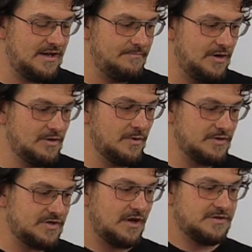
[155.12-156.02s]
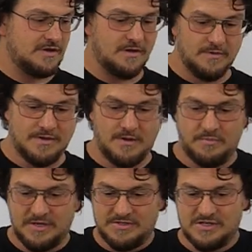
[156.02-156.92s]
um, underwear and socks go in
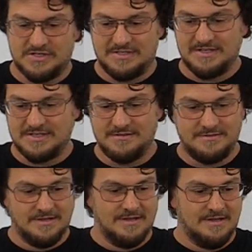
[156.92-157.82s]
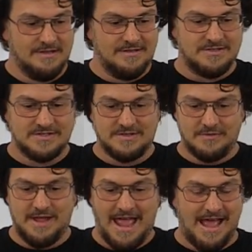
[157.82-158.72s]
there, but it just doesn't, you just
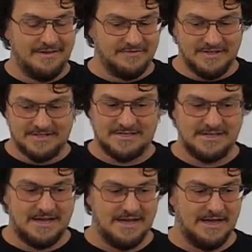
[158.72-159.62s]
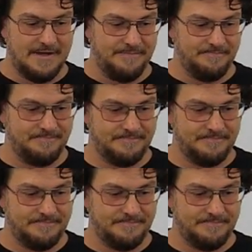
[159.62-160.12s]
don't have this, um,